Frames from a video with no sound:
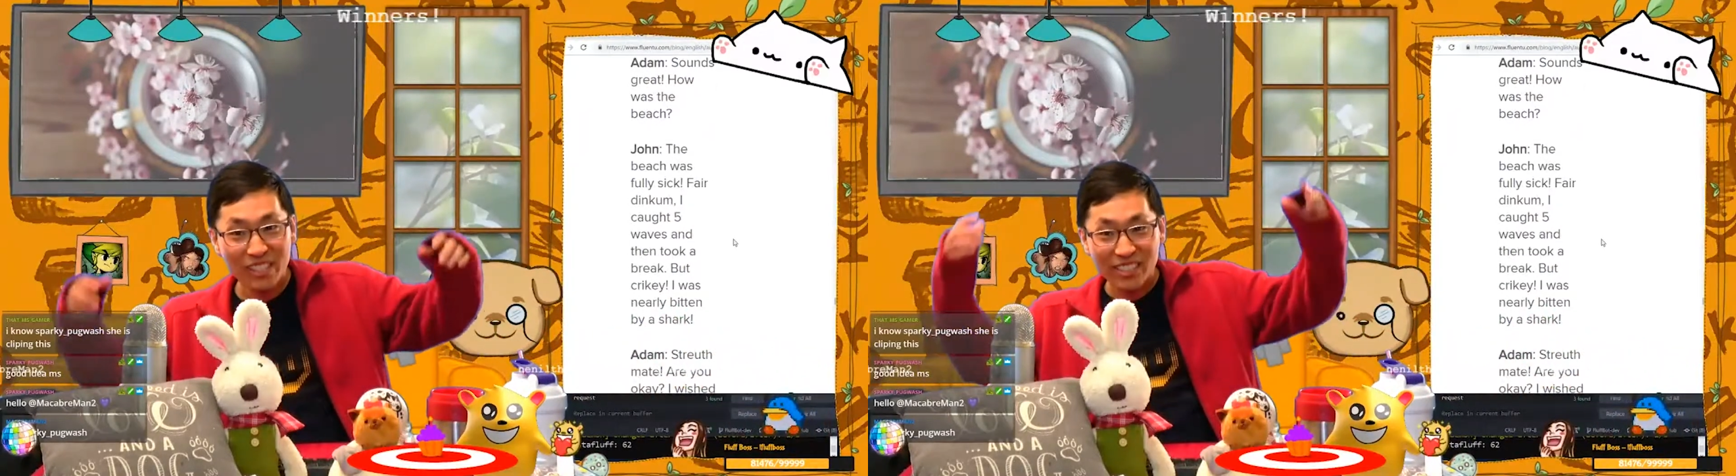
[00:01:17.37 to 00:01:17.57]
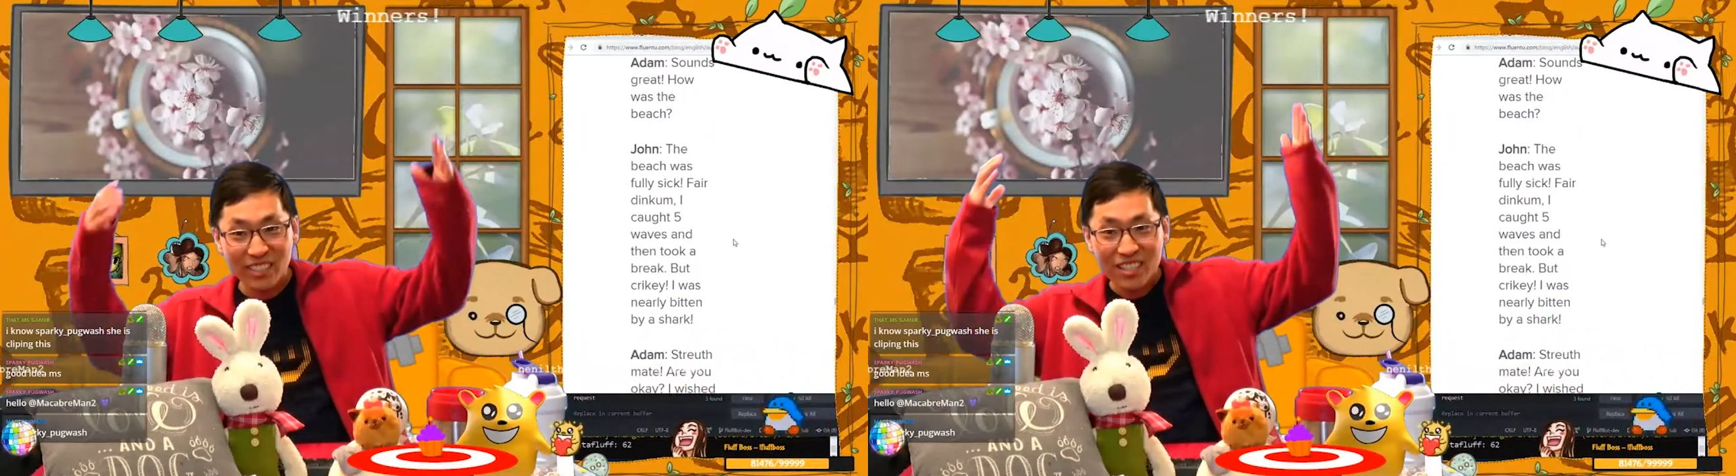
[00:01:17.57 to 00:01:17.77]

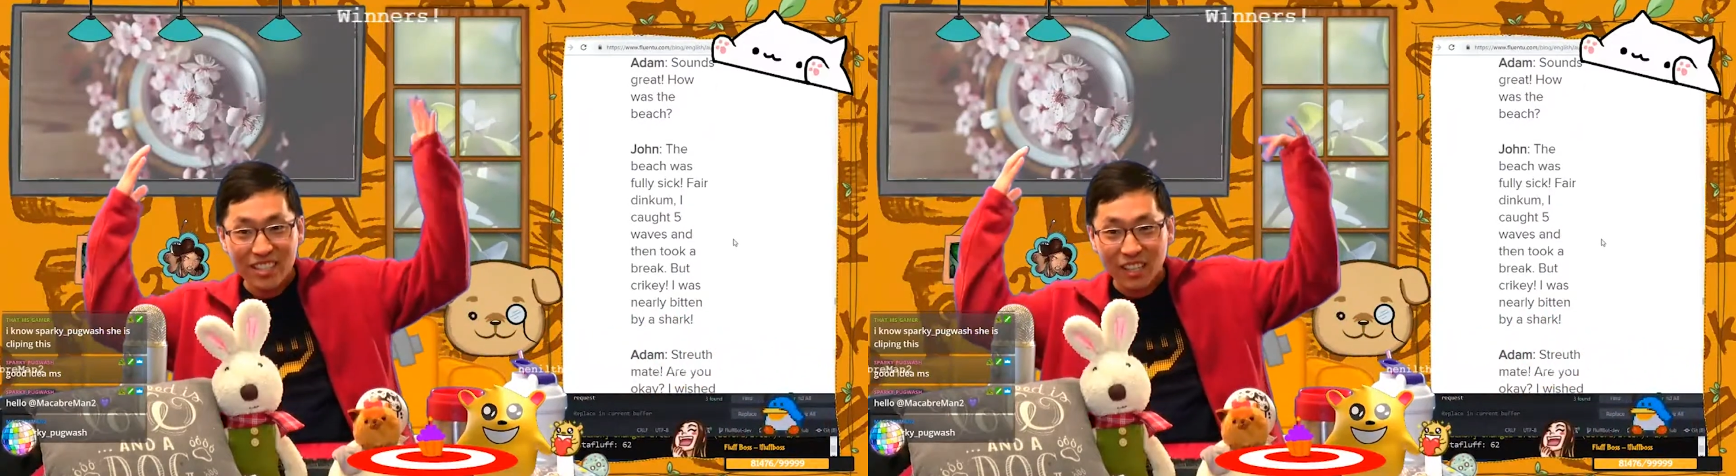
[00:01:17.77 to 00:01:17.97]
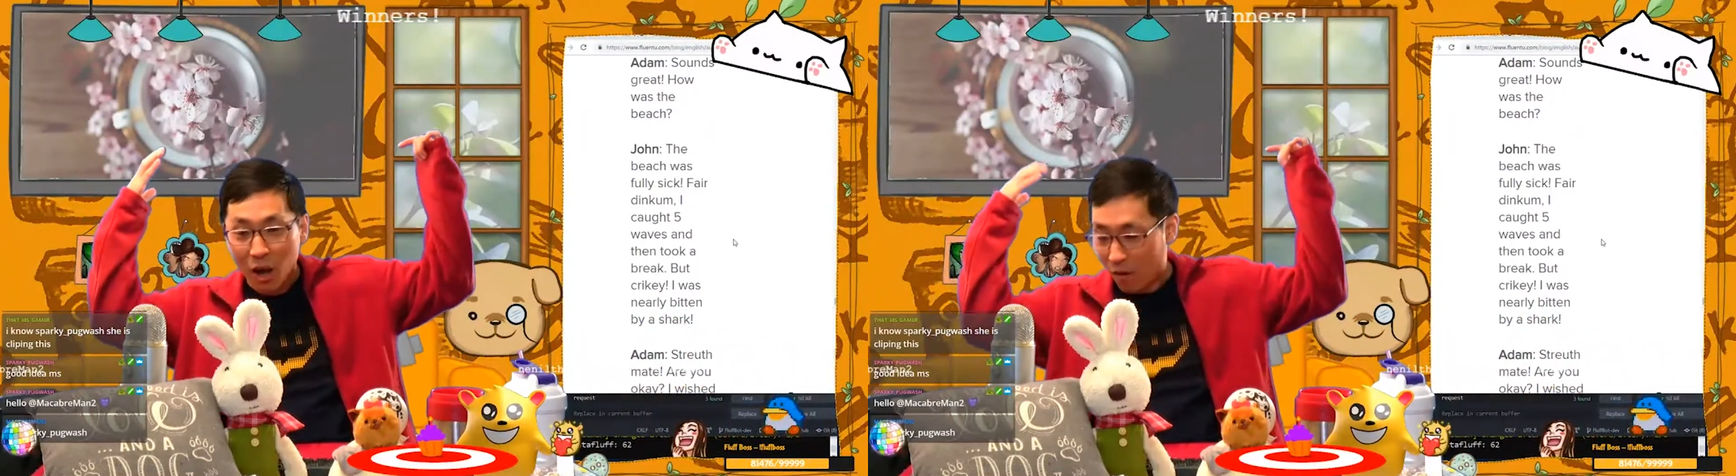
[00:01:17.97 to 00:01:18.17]

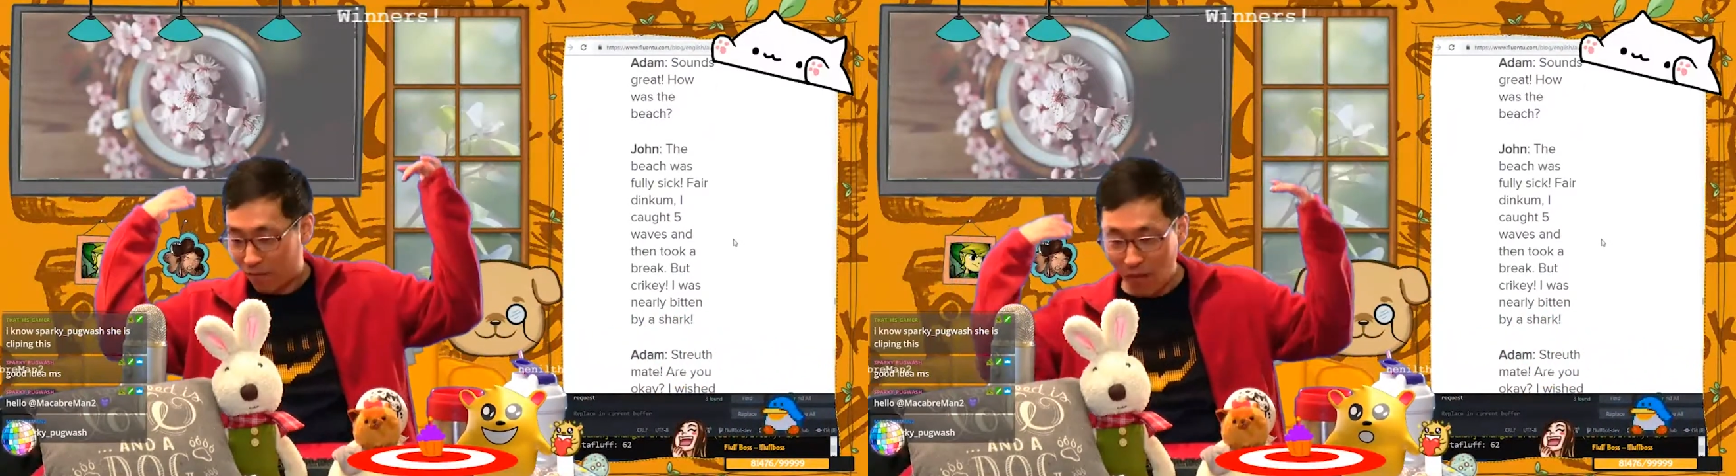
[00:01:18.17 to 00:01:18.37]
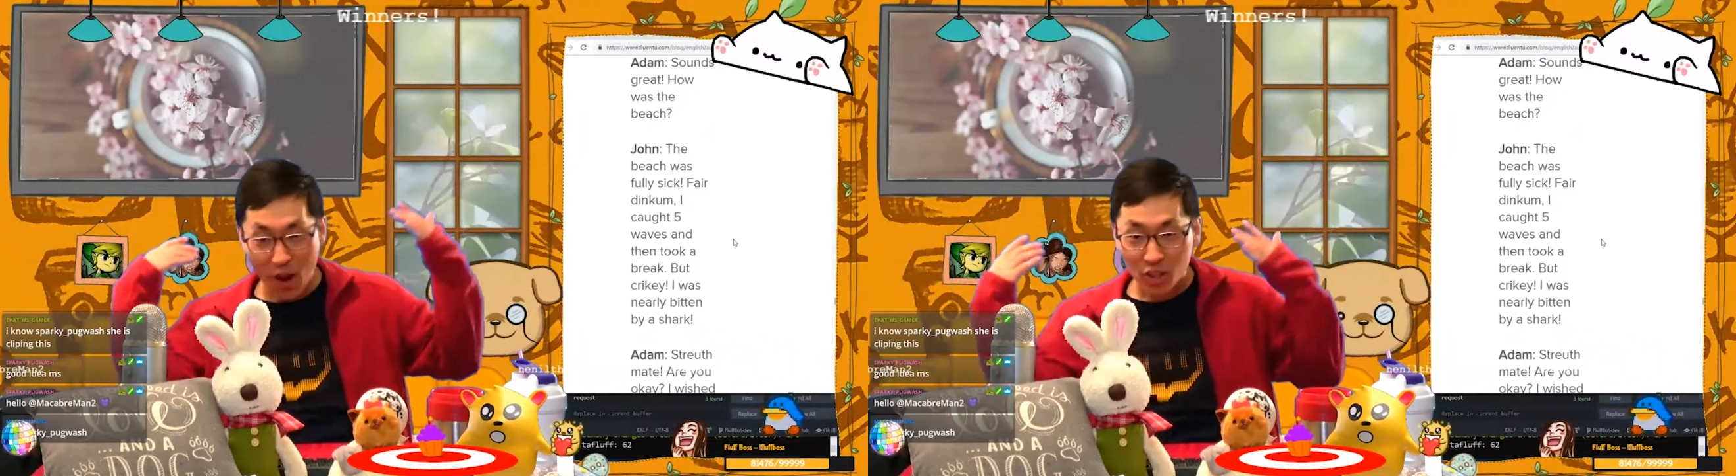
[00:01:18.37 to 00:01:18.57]
sick.
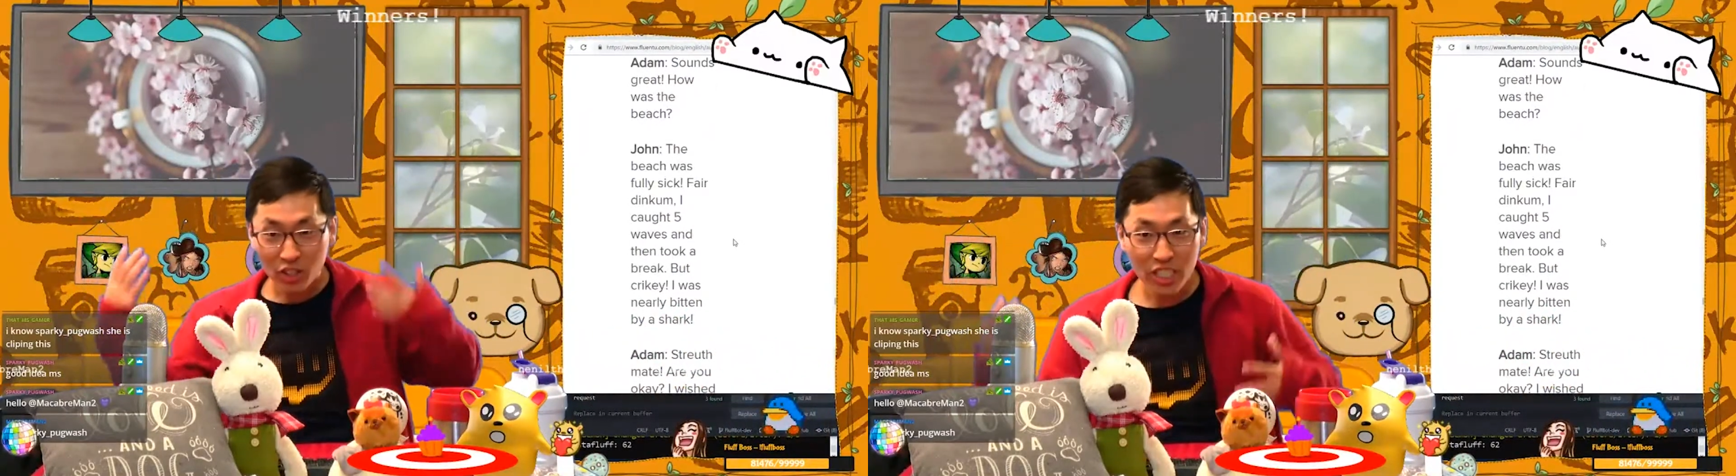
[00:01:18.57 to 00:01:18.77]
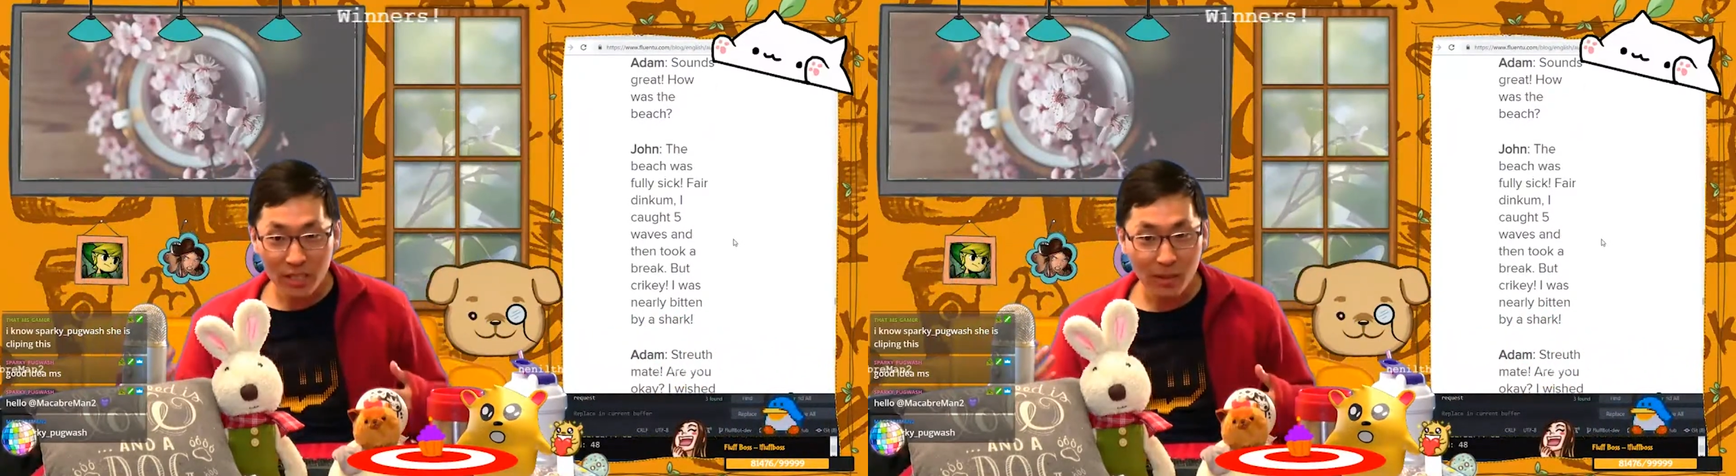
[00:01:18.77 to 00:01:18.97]
Fair
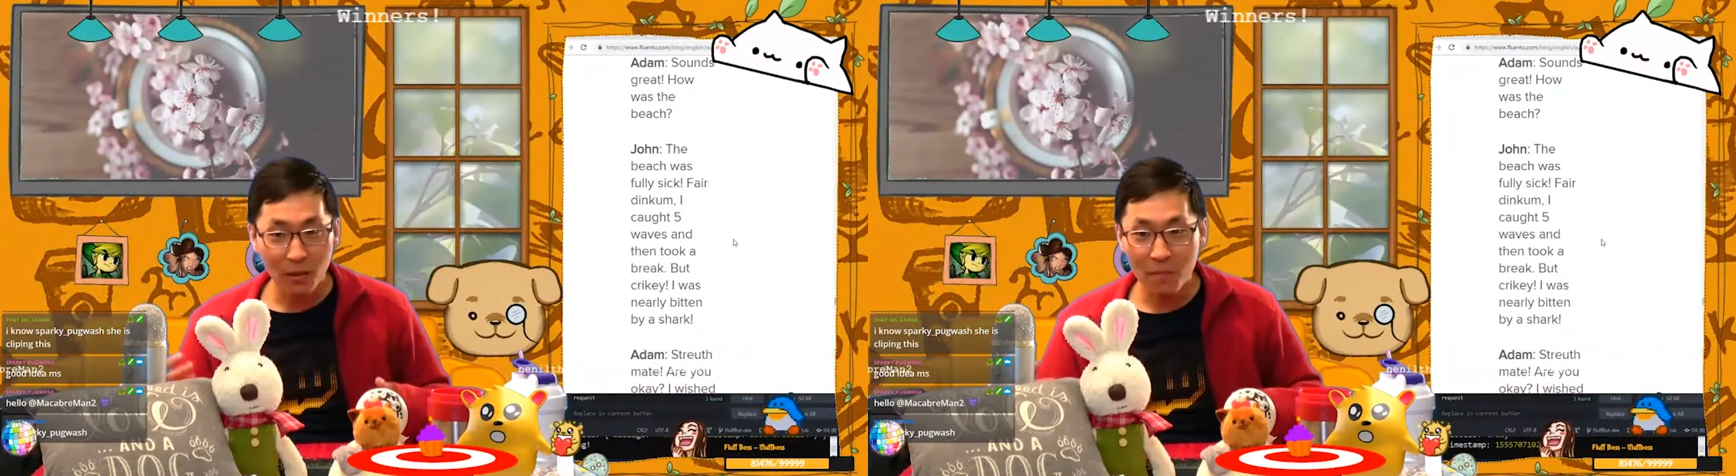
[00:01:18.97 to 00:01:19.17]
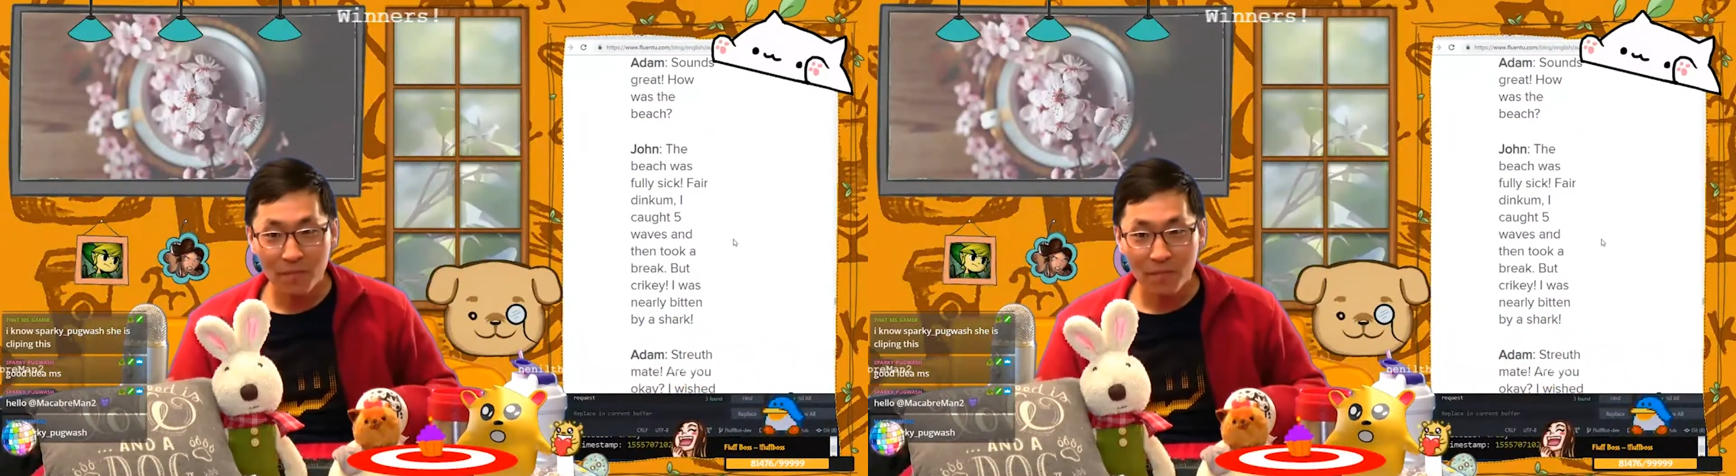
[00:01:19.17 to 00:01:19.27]
dinkum.